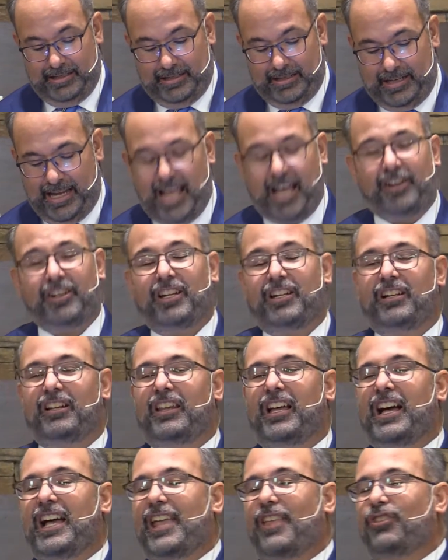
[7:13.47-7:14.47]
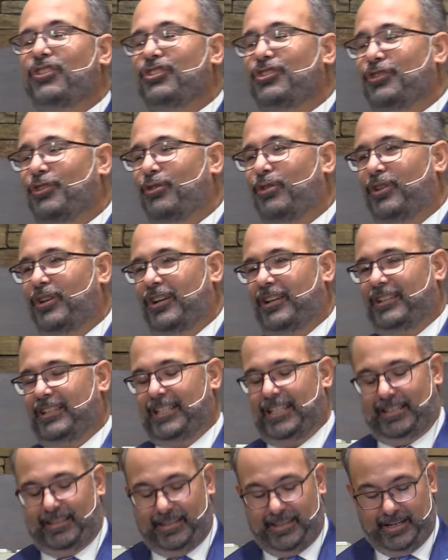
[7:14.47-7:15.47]
How did Goliath's sword
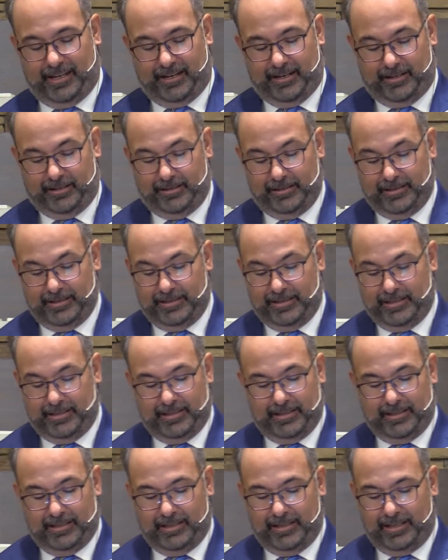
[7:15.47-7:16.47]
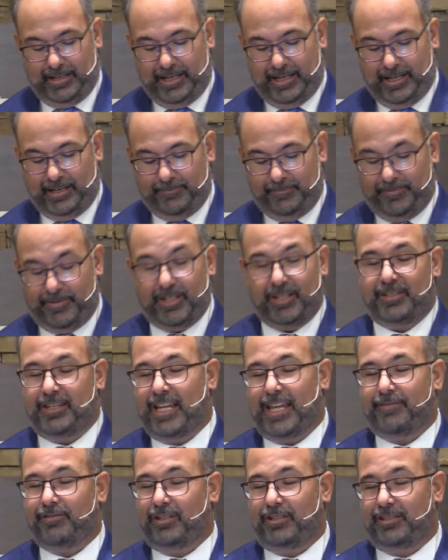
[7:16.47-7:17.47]
get there? And did
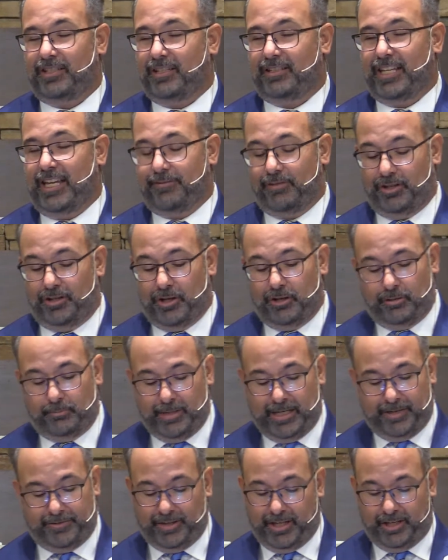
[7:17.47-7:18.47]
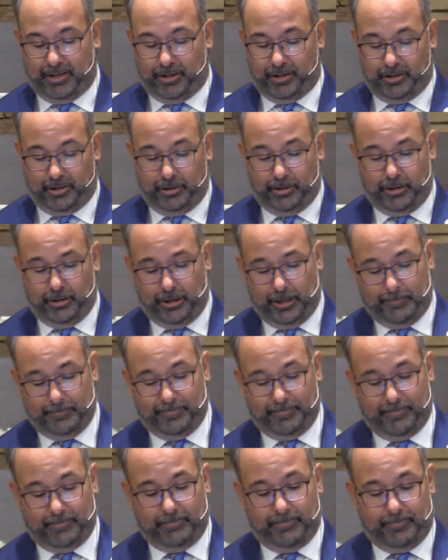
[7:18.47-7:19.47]
David know about that all along?
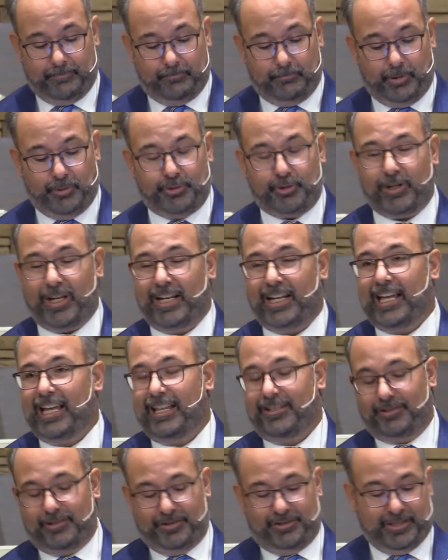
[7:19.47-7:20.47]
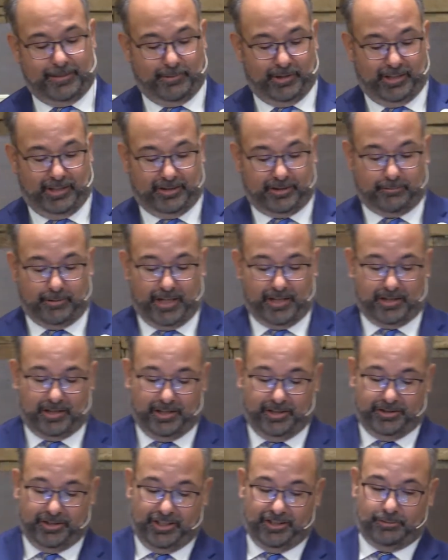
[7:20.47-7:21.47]
We'll try to answer some of these
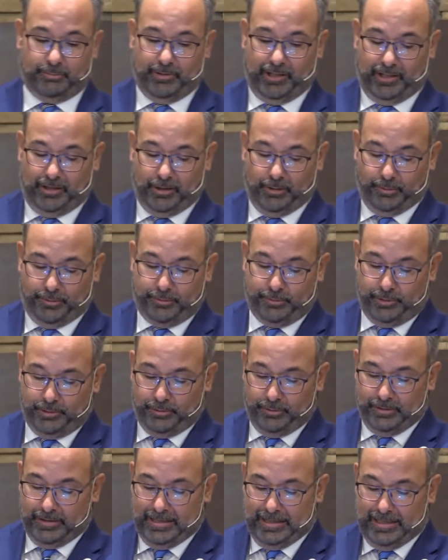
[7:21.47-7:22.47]
questions as we go through.